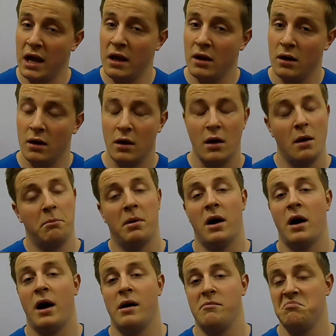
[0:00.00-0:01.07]
Okay?
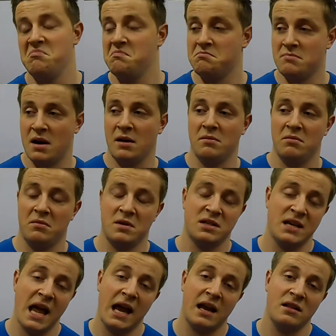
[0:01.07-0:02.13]
But my
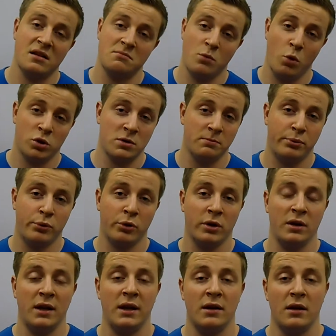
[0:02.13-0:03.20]
second and most
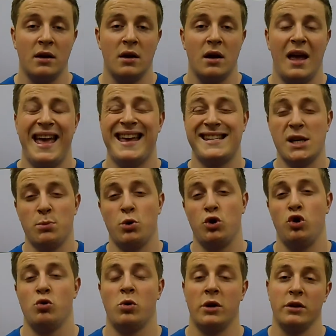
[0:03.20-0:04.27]
importantly, is it
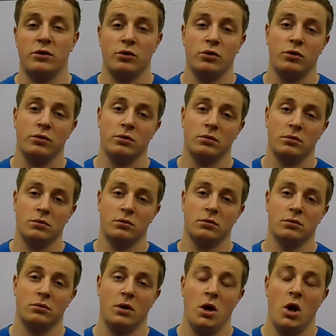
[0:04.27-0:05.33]
what you want to do?
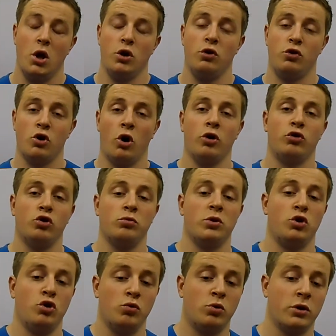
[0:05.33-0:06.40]
You got to
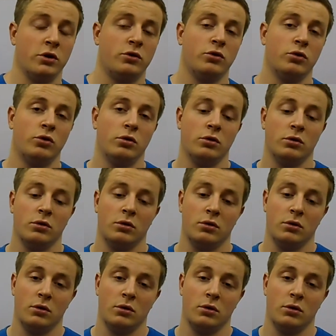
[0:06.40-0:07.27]
do what you want to do.